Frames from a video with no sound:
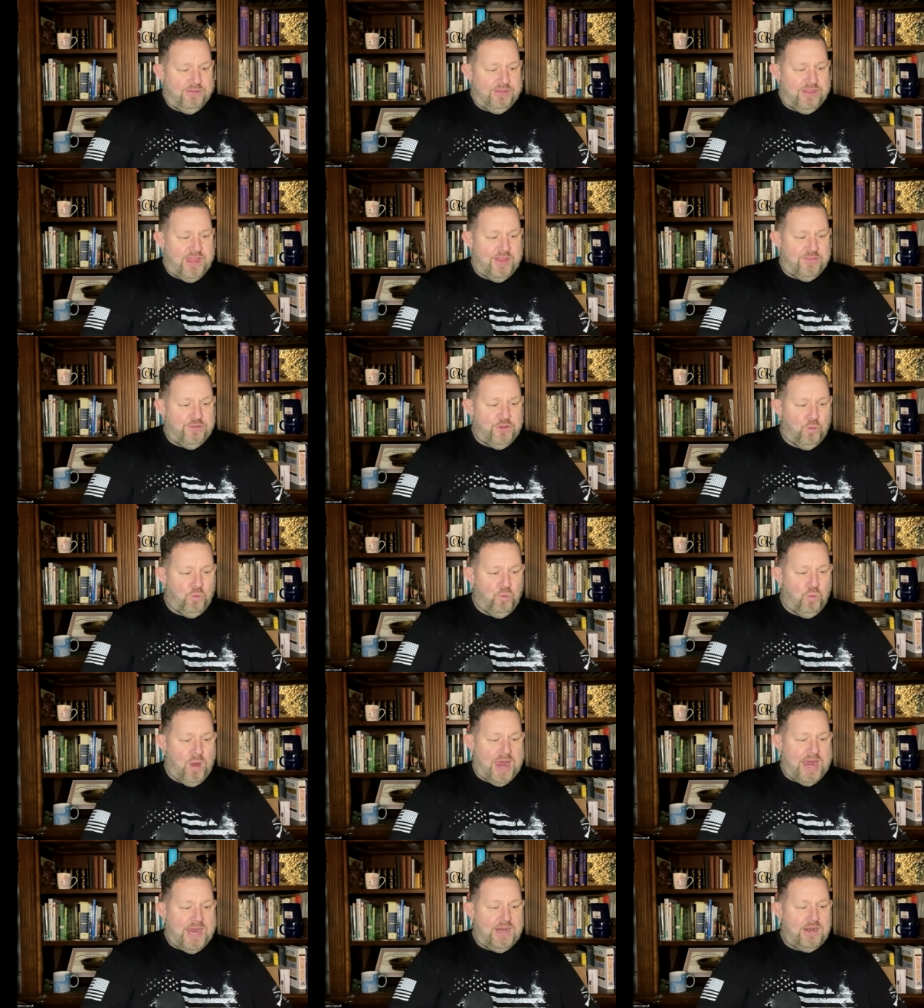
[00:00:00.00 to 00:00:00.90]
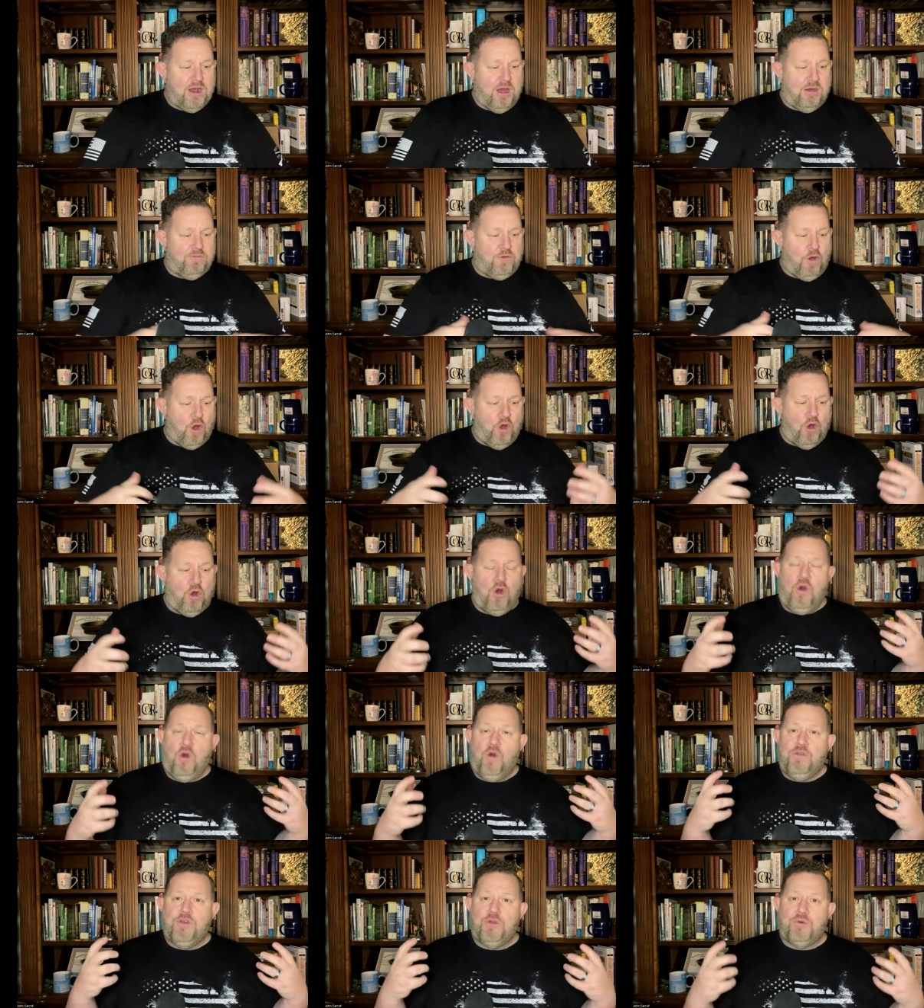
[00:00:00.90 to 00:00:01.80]
that the weight of
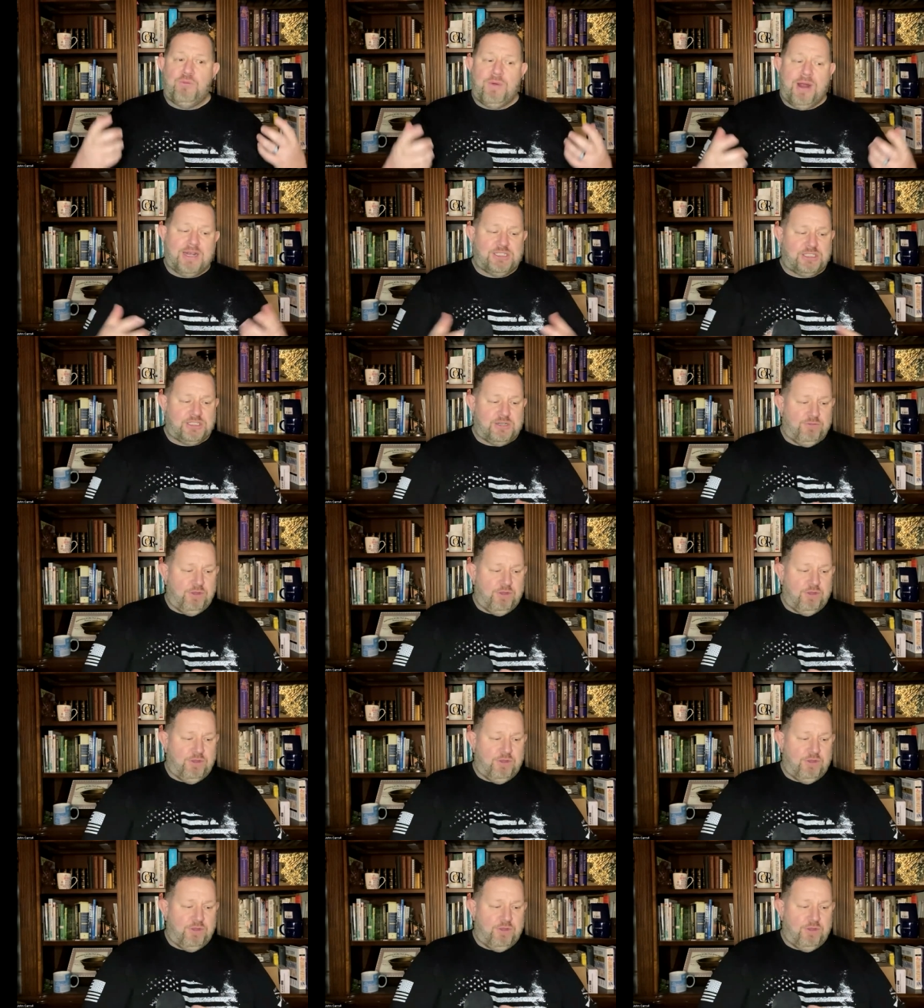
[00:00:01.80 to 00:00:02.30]
all the rest